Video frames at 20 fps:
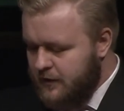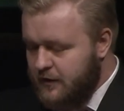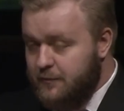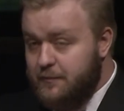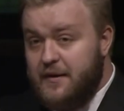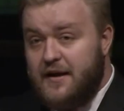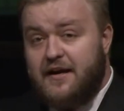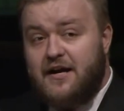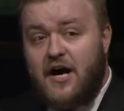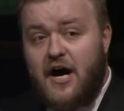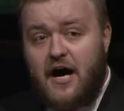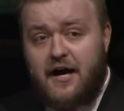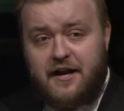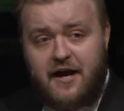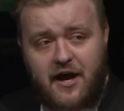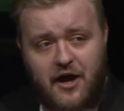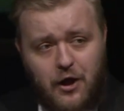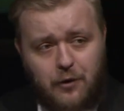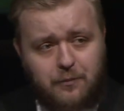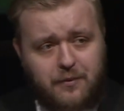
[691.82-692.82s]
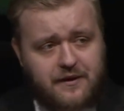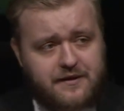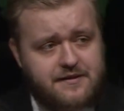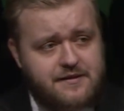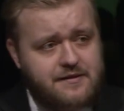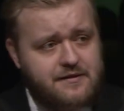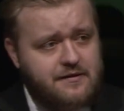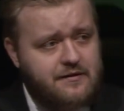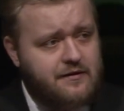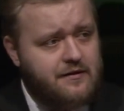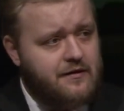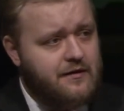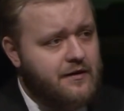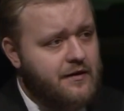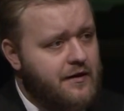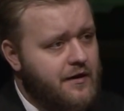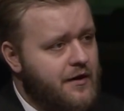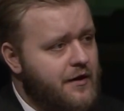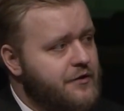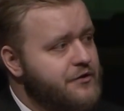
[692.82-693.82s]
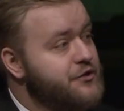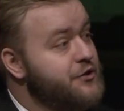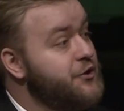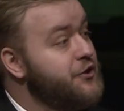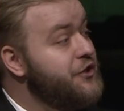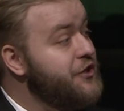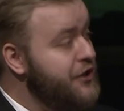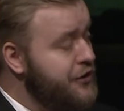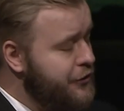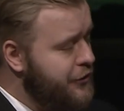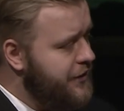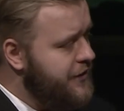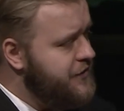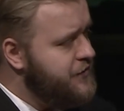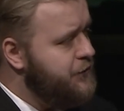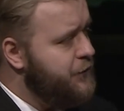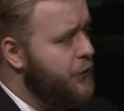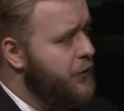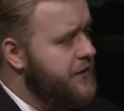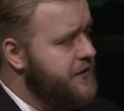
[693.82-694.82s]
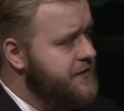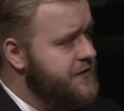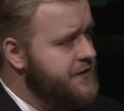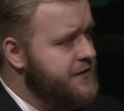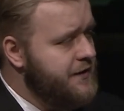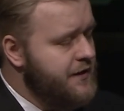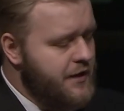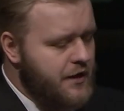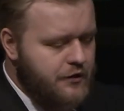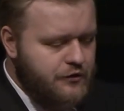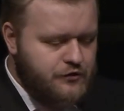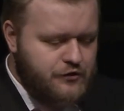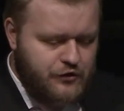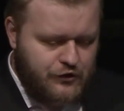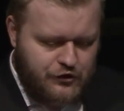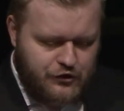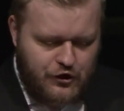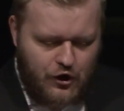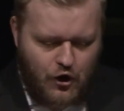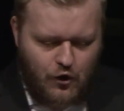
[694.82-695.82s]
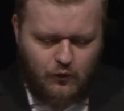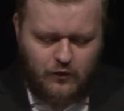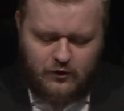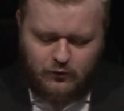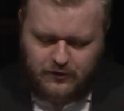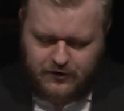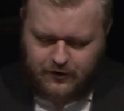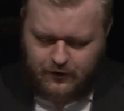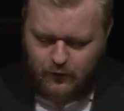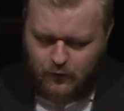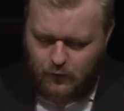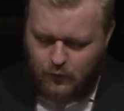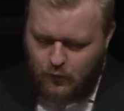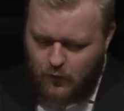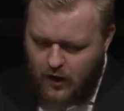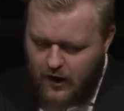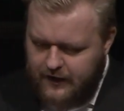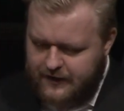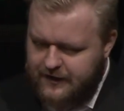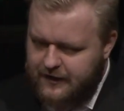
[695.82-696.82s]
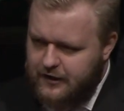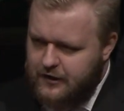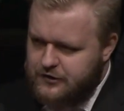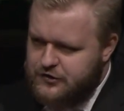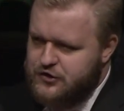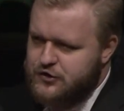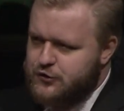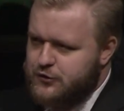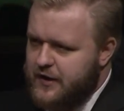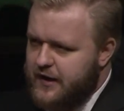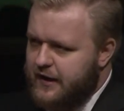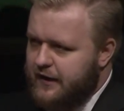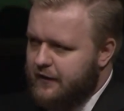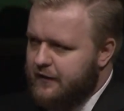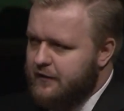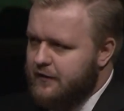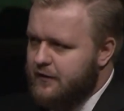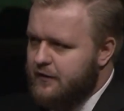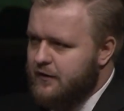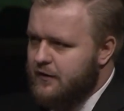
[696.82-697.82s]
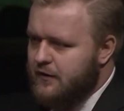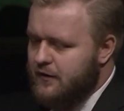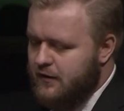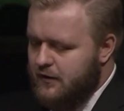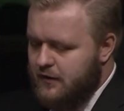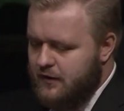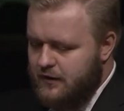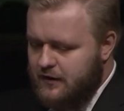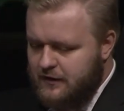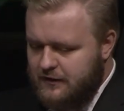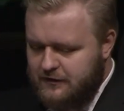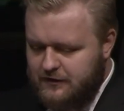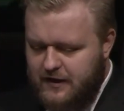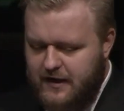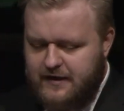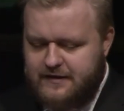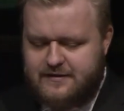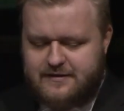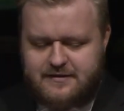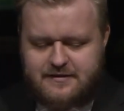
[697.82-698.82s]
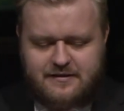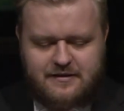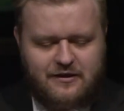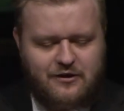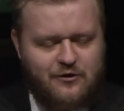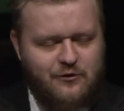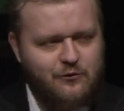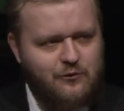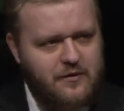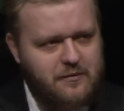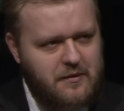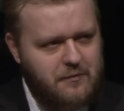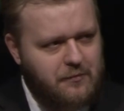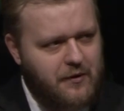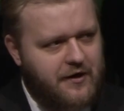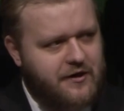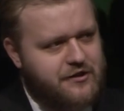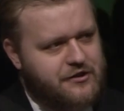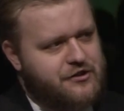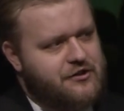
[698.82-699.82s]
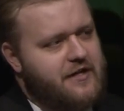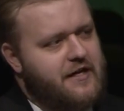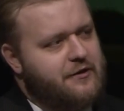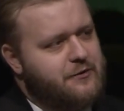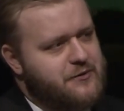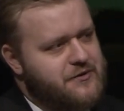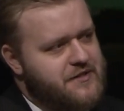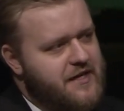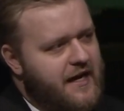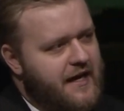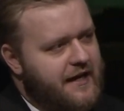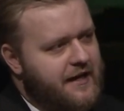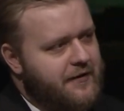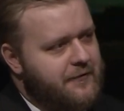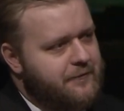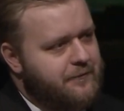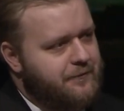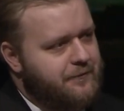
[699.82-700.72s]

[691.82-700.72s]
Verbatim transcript: May God help us to hear his voice, to know when we are walking astray, lest we be punished like Uzziah.